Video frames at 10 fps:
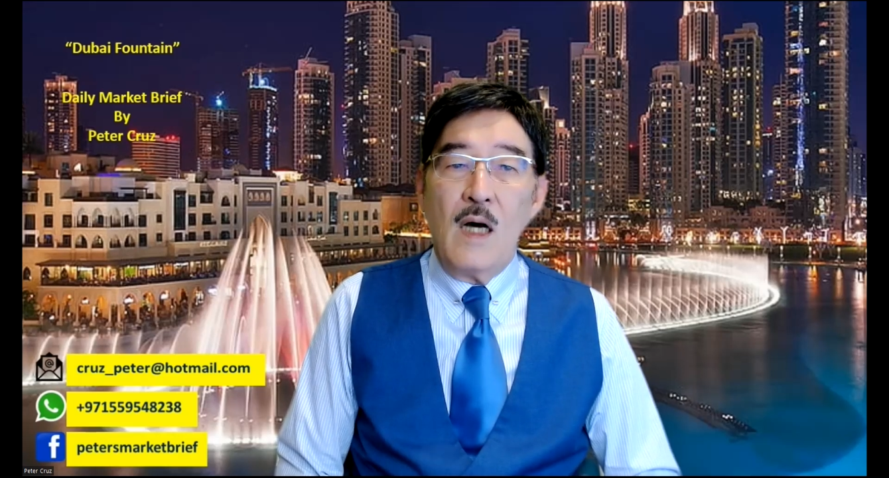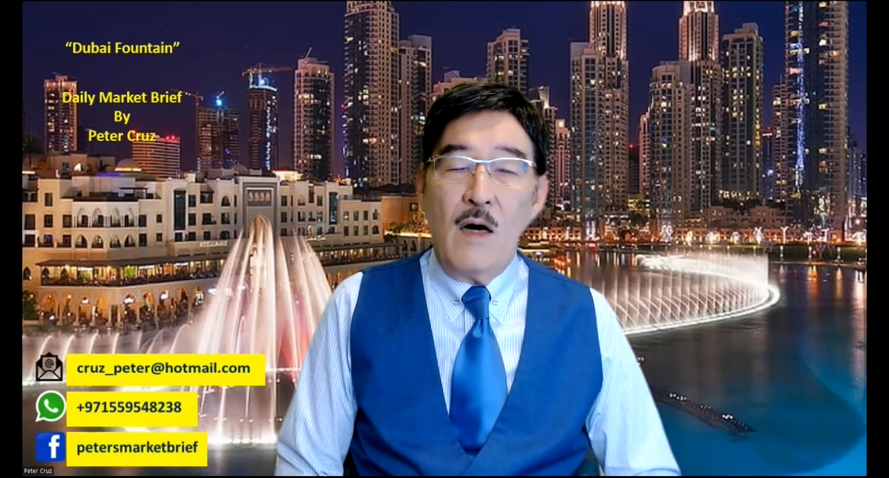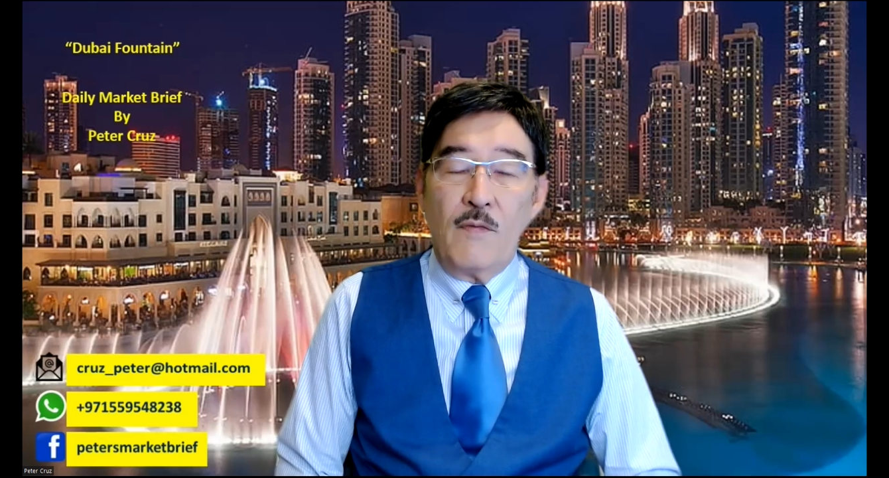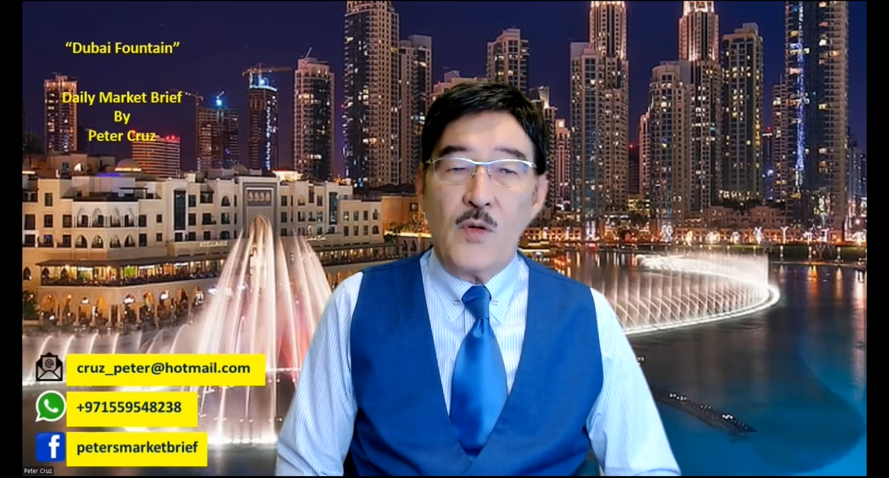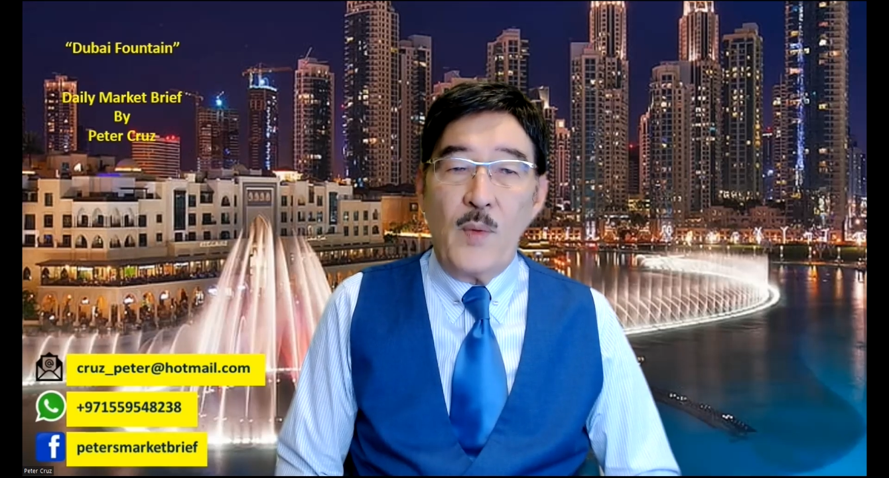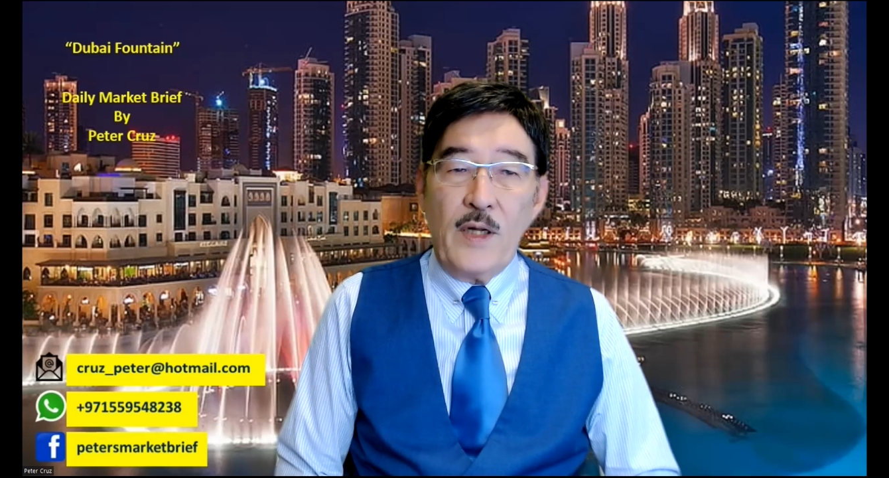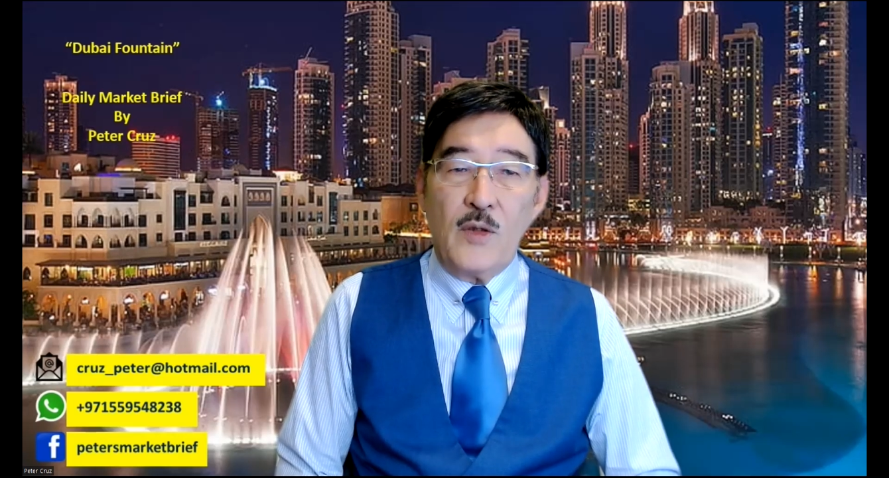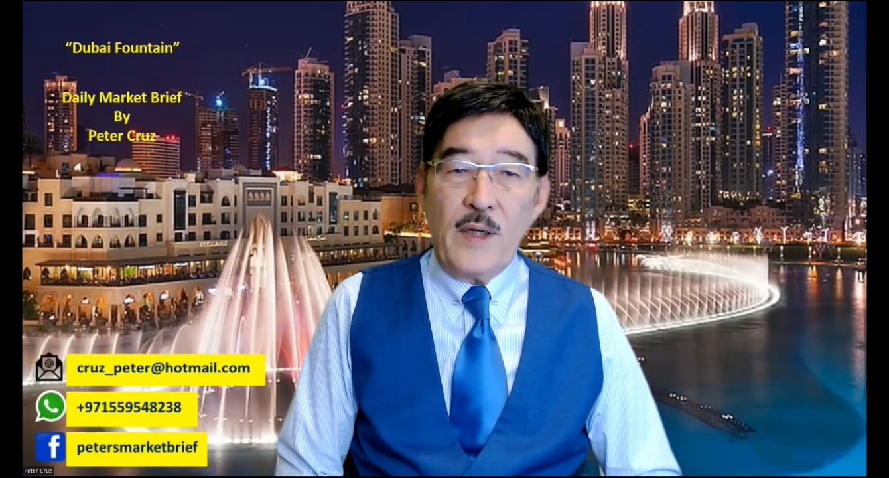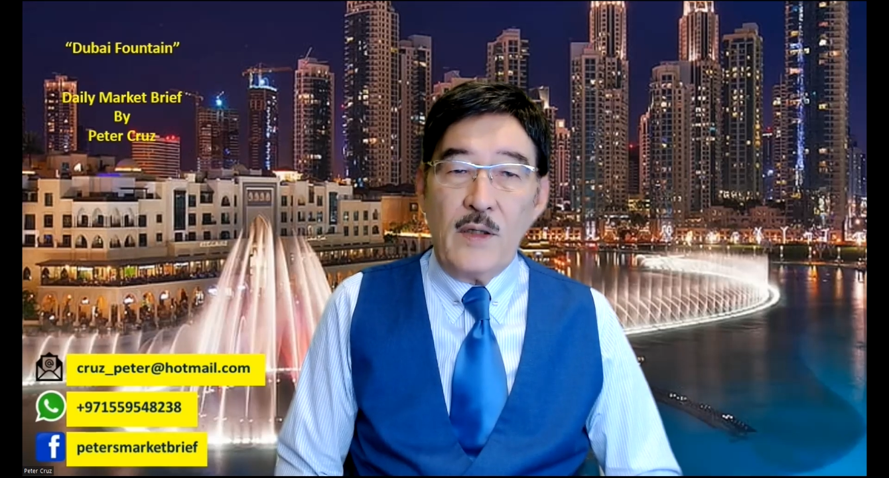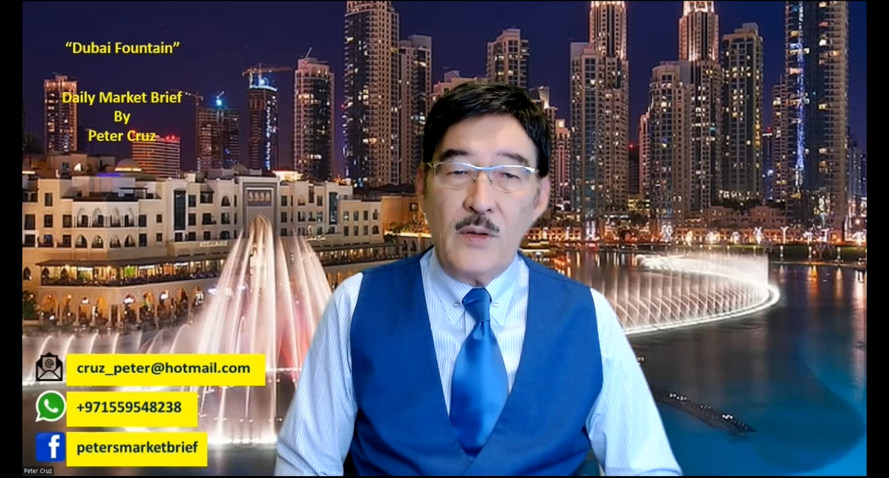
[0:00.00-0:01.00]
of
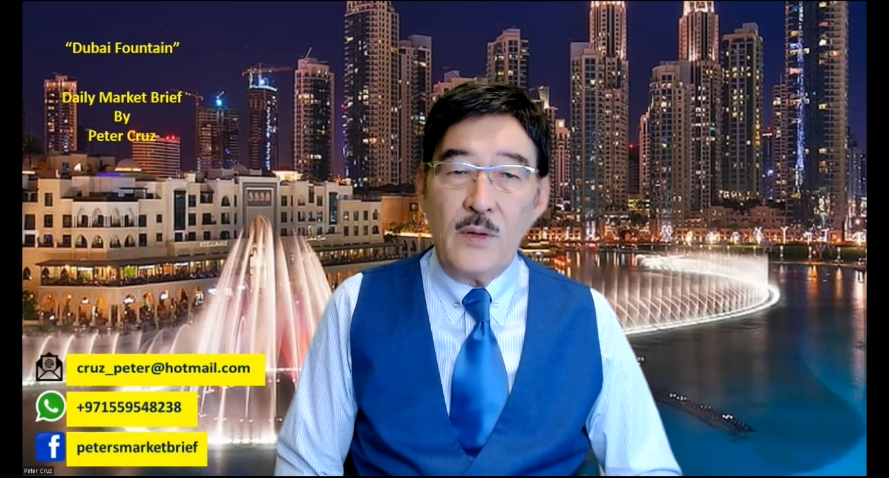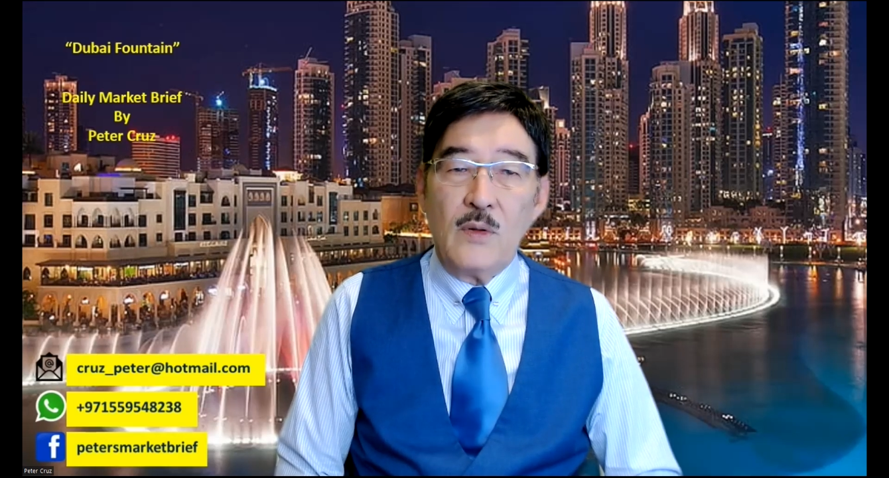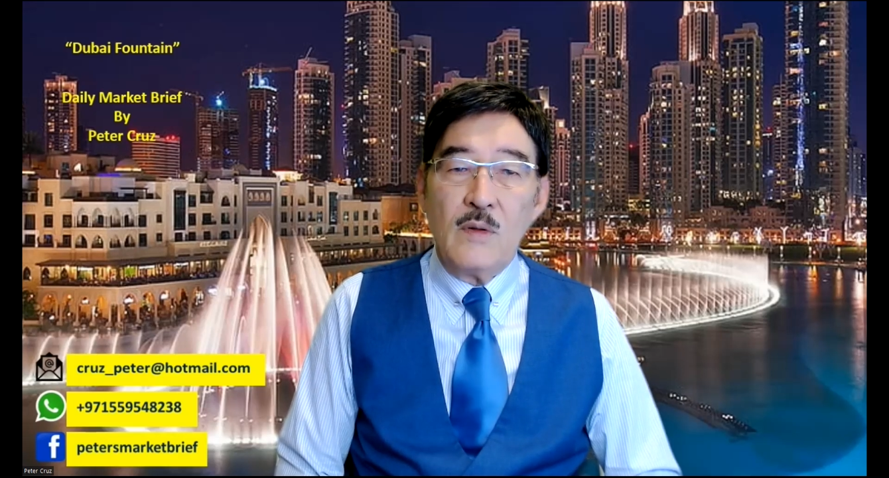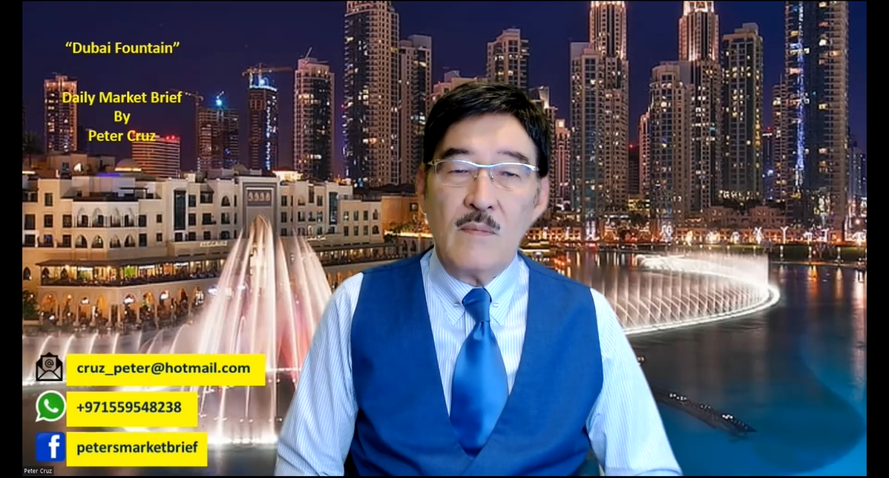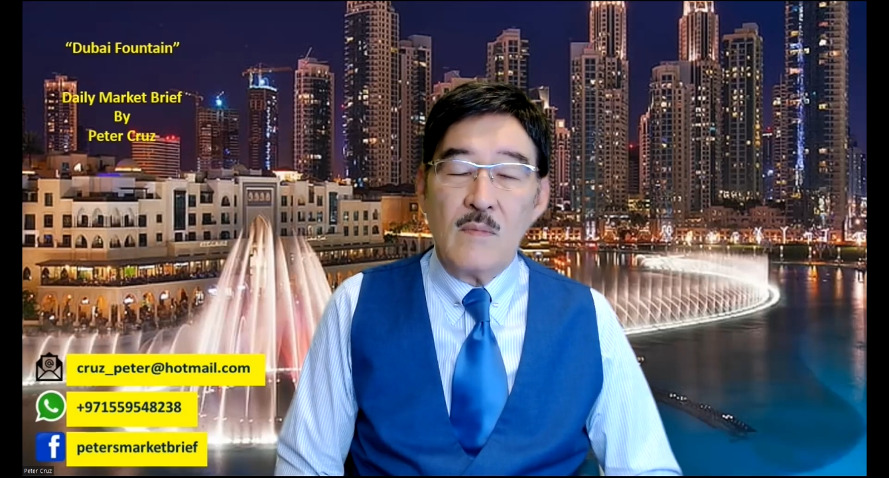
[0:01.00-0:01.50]
2022